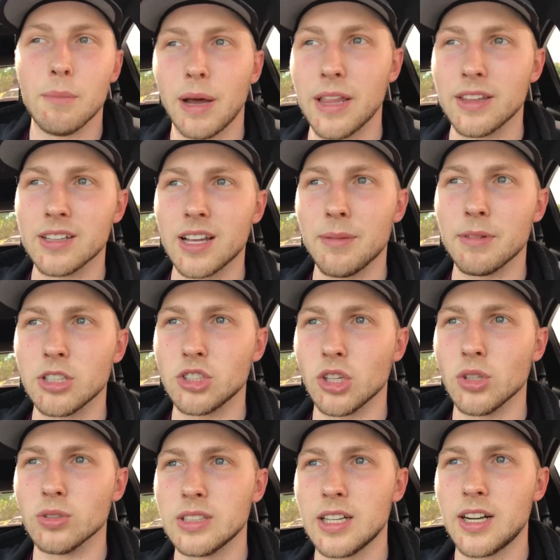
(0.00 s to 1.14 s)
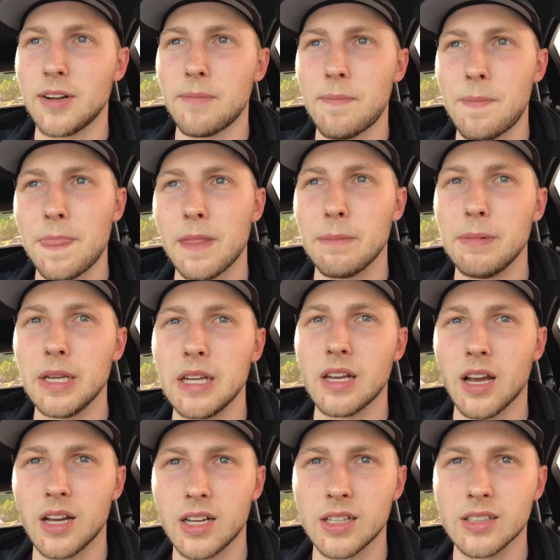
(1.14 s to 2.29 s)
by the time the show's there,
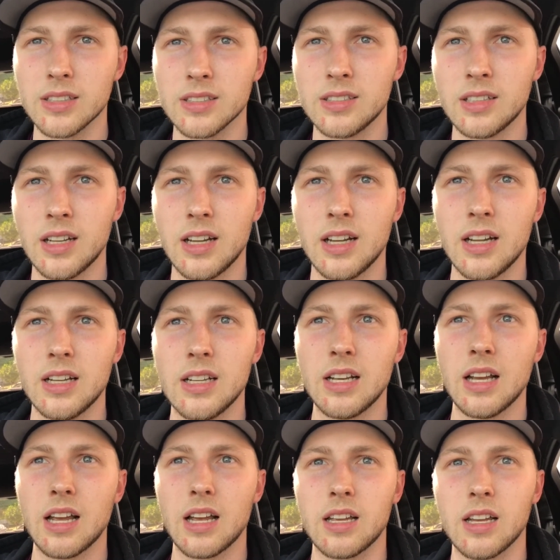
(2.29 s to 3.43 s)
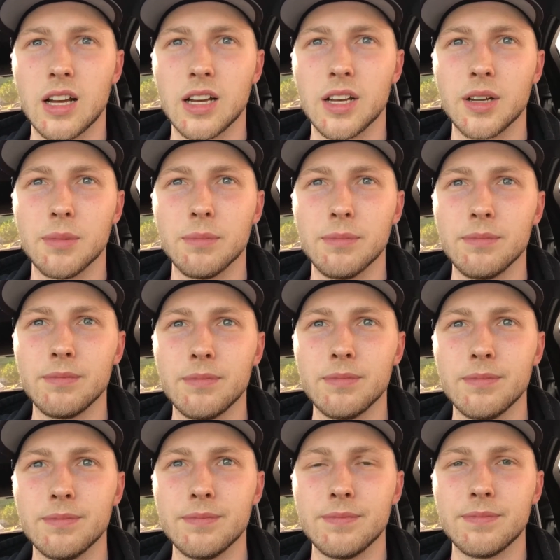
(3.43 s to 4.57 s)
because I
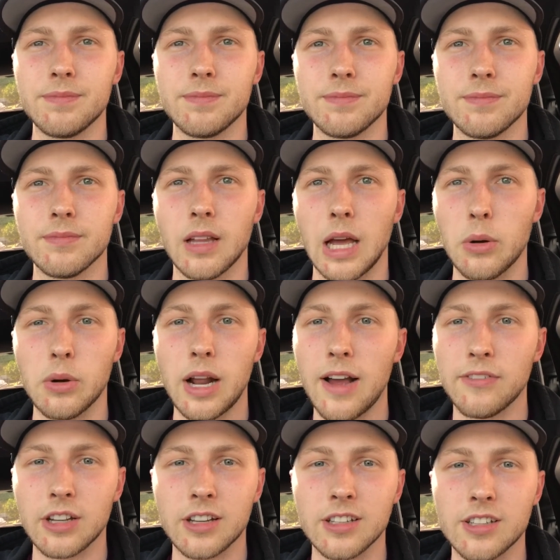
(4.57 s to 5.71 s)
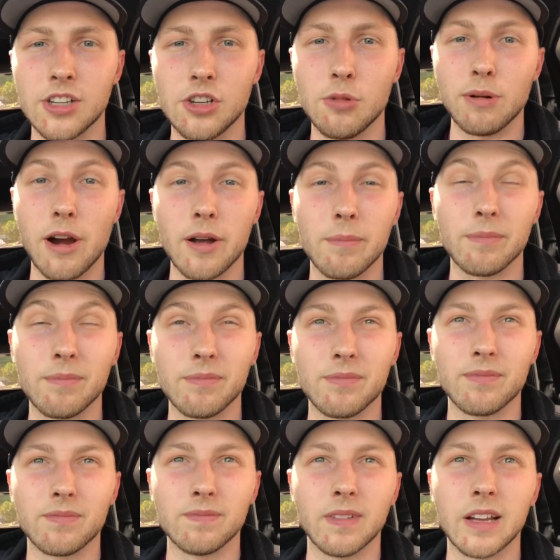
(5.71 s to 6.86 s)
would have to continue prep,
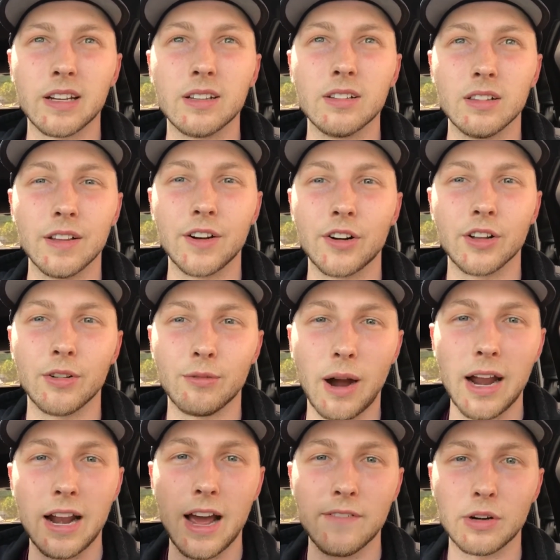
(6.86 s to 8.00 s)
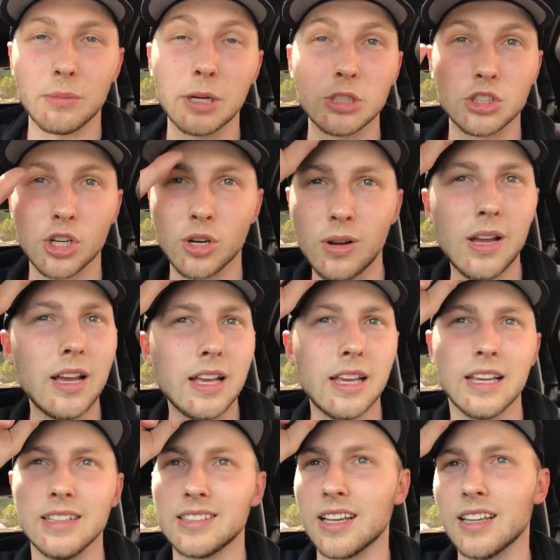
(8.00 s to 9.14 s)
like literally right after my show.
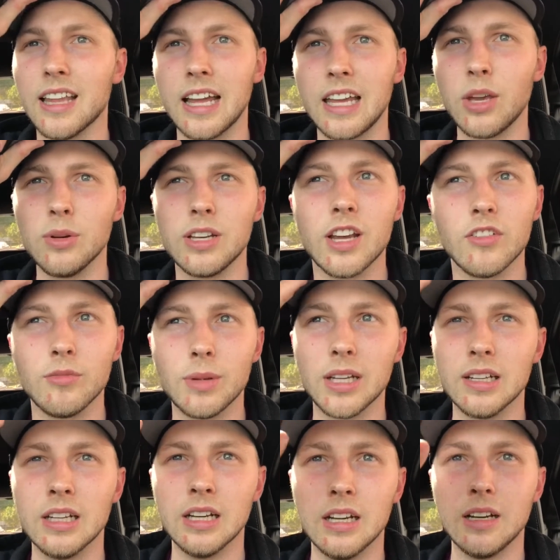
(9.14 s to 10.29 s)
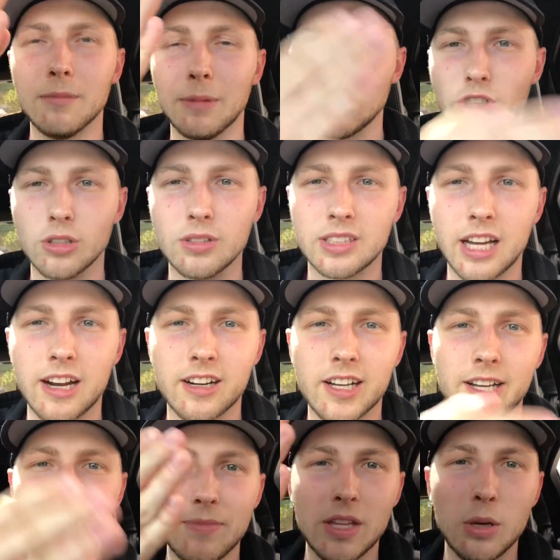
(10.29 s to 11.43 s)
He said like he would give me, my show's
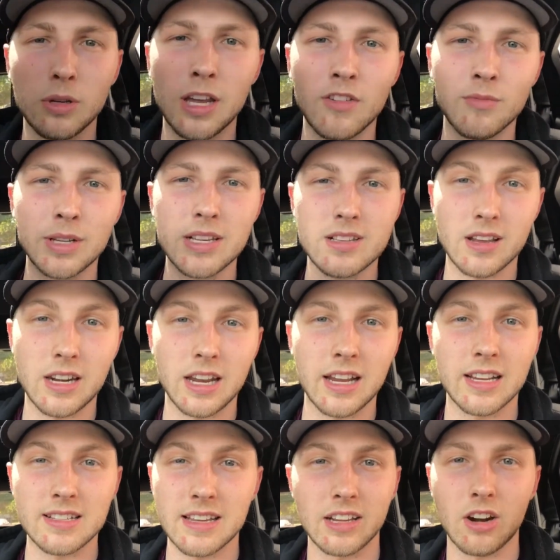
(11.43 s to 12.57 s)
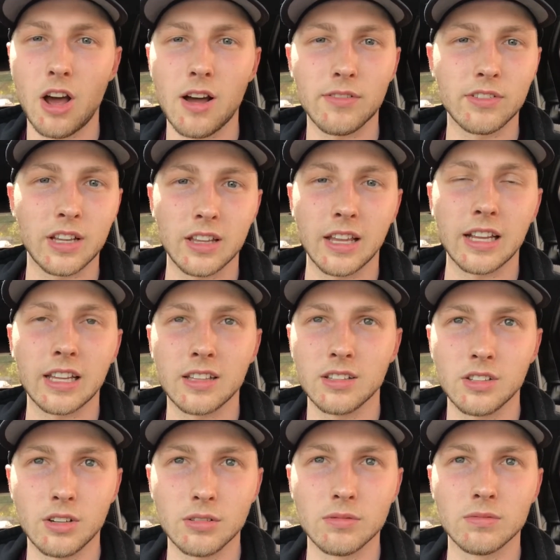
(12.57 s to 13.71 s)
Saturday, he would give me Sunday as like an off day, like,
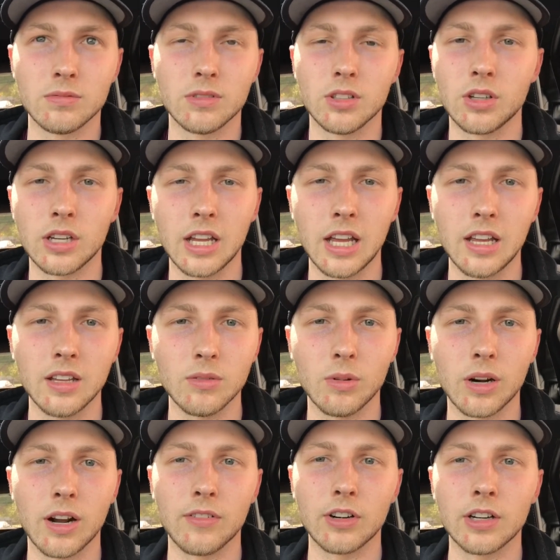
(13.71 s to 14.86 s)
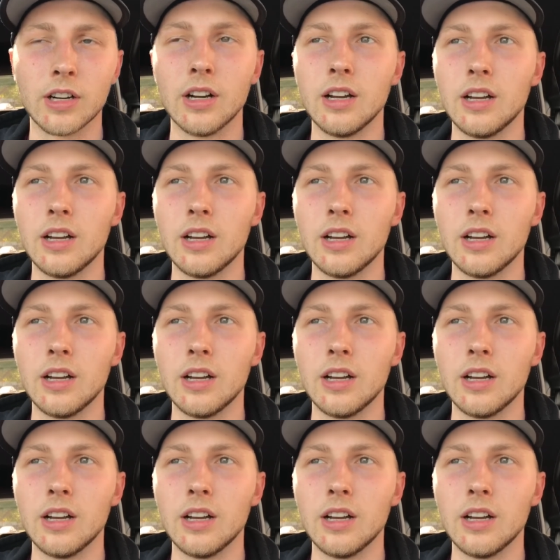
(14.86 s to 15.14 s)
you know, you can eat whatever,